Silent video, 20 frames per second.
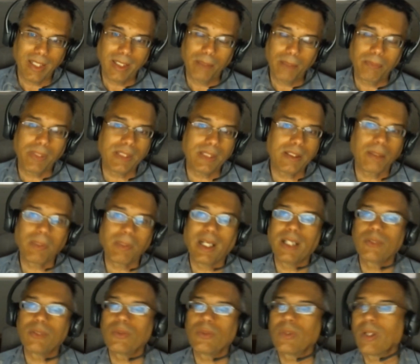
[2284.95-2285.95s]
it picked up
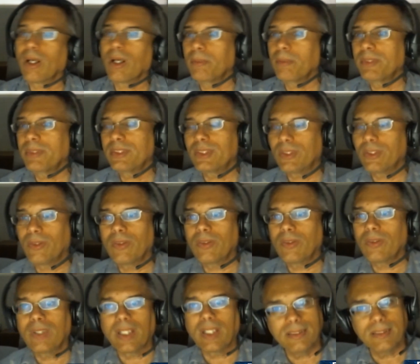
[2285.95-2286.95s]
hydrocarbons and all
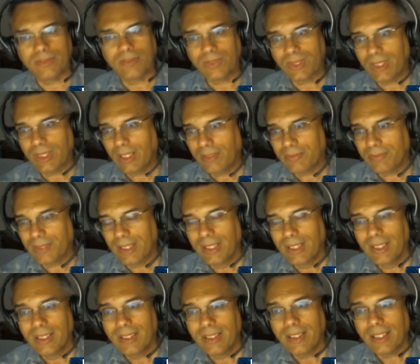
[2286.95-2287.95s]
kinds of stuff.
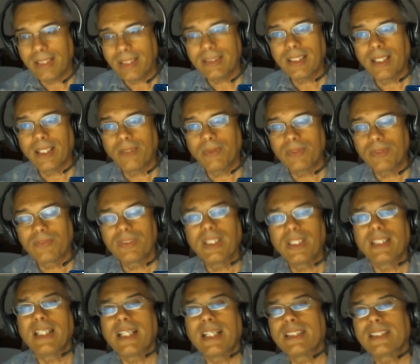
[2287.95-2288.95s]
That's how
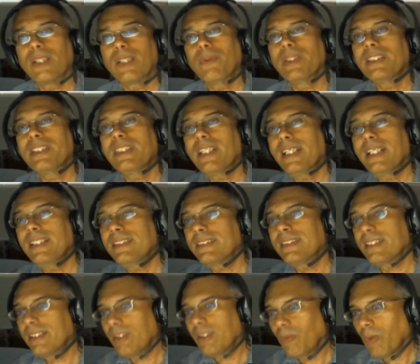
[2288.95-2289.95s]
it
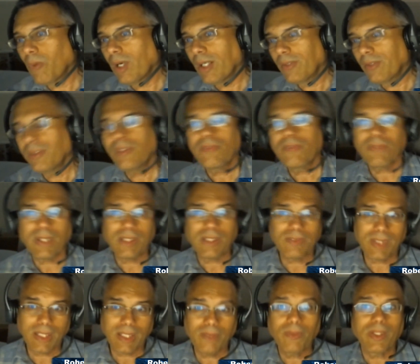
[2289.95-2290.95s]
tasted the water and
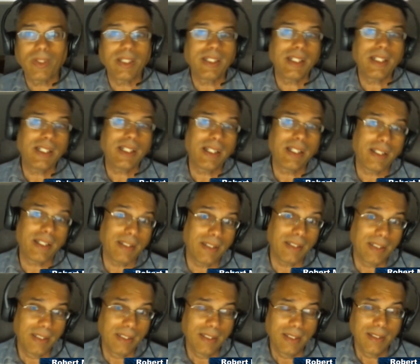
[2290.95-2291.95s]
found out what it had.
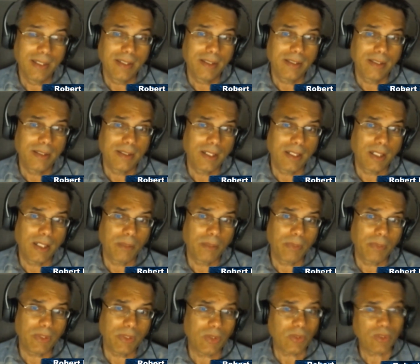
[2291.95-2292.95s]

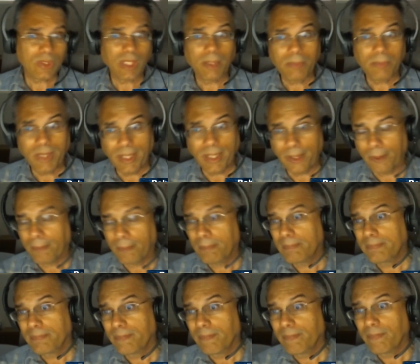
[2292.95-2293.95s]
But don't stop there.
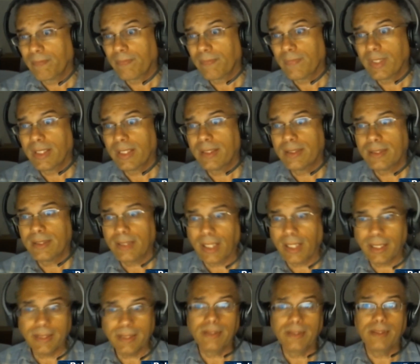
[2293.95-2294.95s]

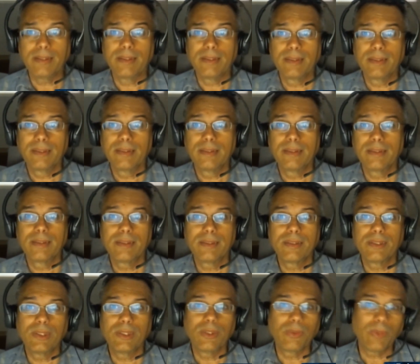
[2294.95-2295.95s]
Titan,
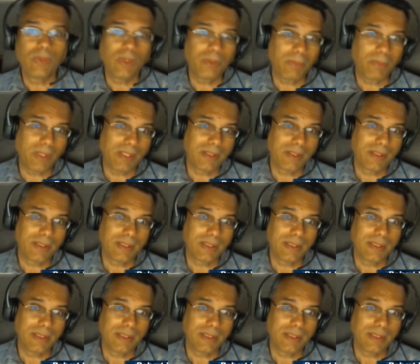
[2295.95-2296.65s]
Europa,